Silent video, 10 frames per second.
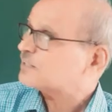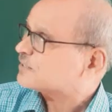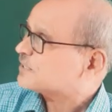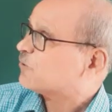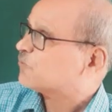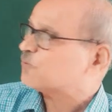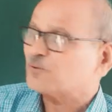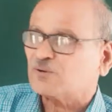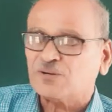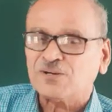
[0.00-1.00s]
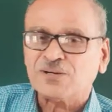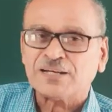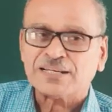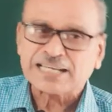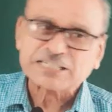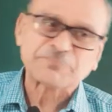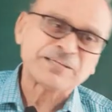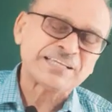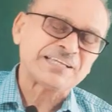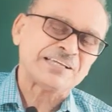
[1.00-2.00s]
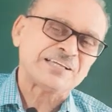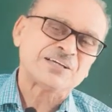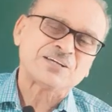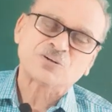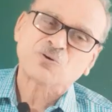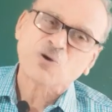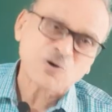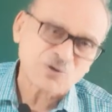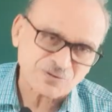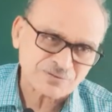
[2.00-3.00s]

Now, let me go